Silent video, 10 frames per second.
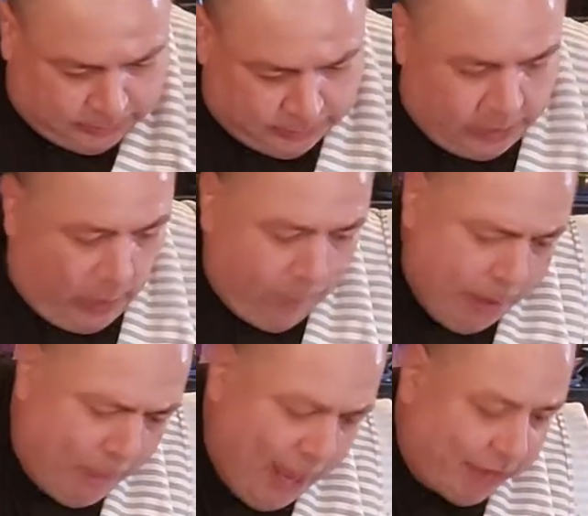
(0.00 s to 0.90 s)
You know,
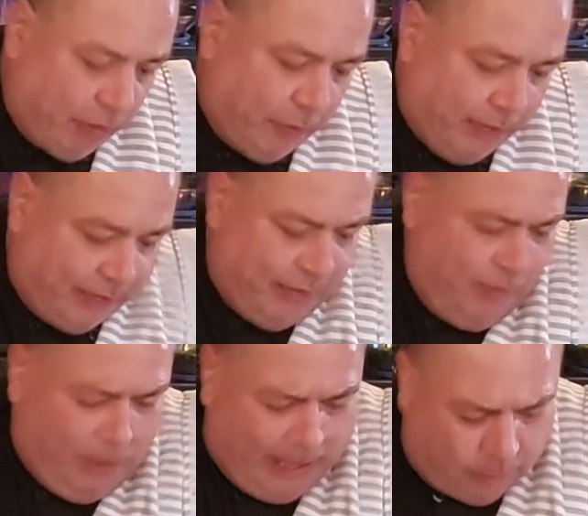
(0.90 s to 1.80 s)
be patient with things.
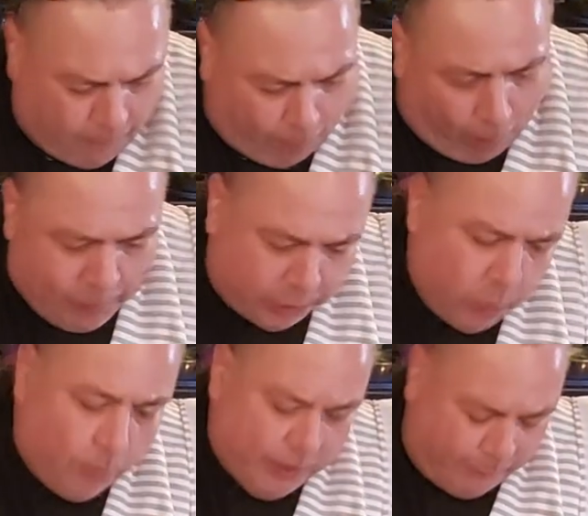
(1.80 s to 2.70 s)
Even when like you
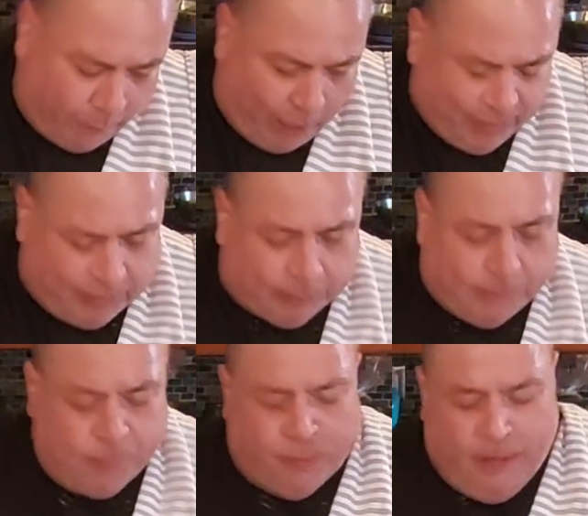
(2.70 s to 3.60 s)
barbecue or you fry something,